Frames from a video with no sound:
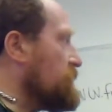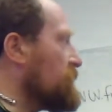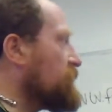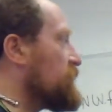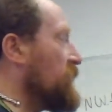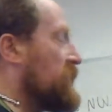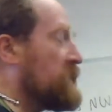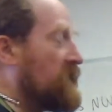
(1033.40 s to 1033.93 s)

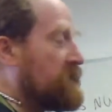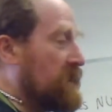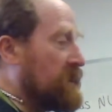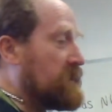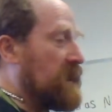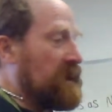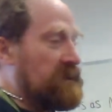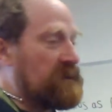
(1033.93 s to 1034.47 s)
So
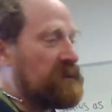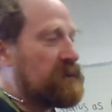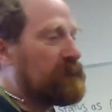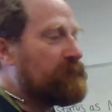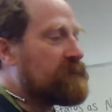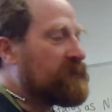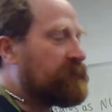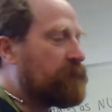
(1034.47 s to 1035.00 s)
in
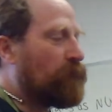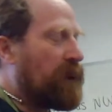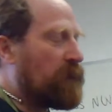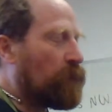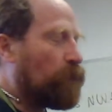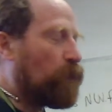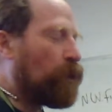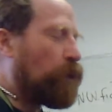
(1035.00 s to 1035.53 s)
terms of
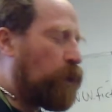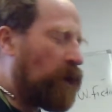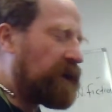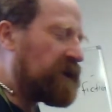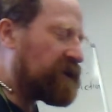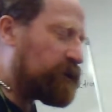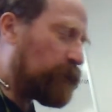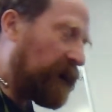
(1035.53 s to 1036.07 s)

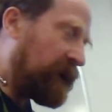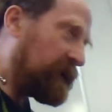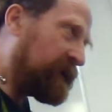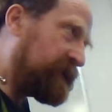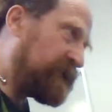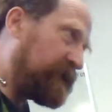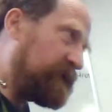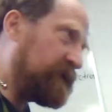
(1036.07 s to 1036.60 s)
where
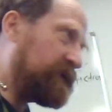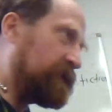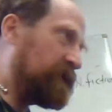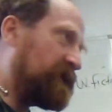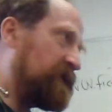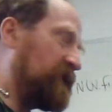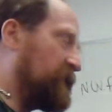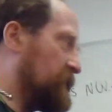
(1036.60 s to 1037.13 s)
Shinto
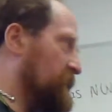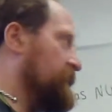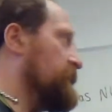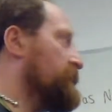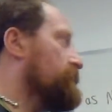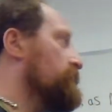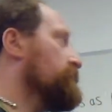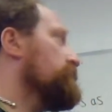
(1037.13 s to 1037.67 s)
started,
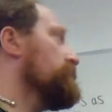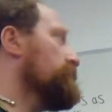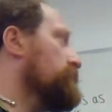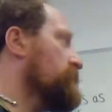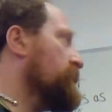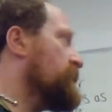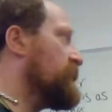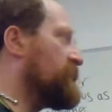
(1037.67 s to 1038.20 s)

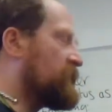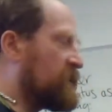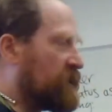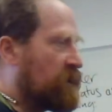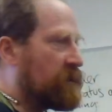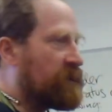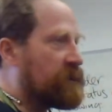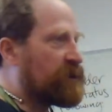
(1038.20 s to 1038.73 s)
did it
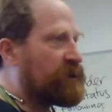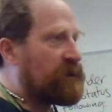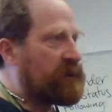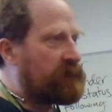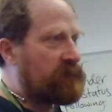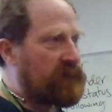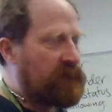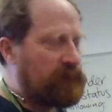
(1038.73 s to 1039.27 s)
start in
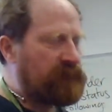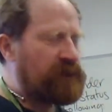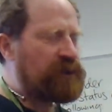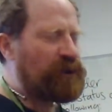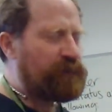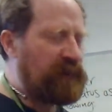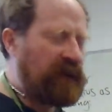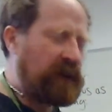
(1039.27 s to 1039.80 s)
China and come to
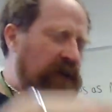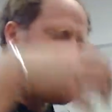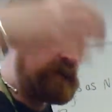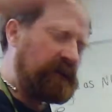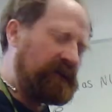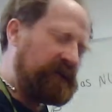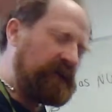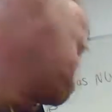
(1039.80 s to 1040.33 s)
Japan? Did
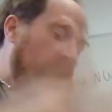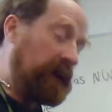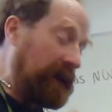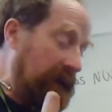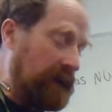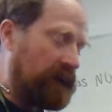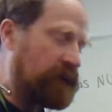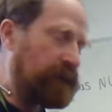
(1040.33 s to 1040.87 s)
it start
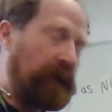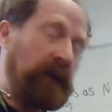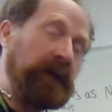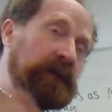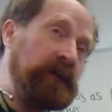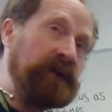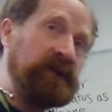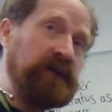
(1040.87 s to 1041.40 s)
in Japan?
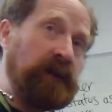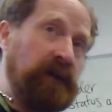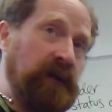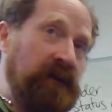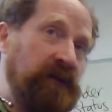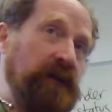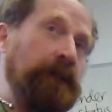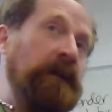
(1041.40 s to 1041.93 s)
Did it start
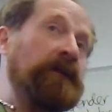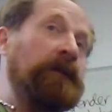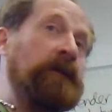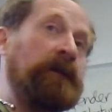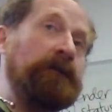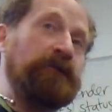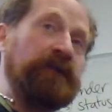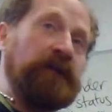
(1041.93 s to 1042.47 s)
in some other
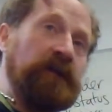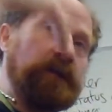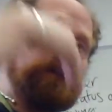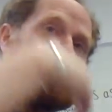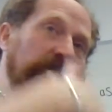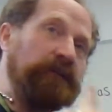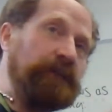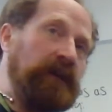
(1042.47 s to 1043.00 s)
country and come
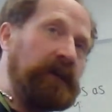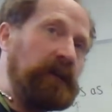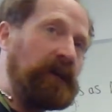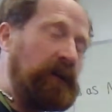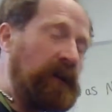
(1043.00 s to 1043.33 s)
to Japan?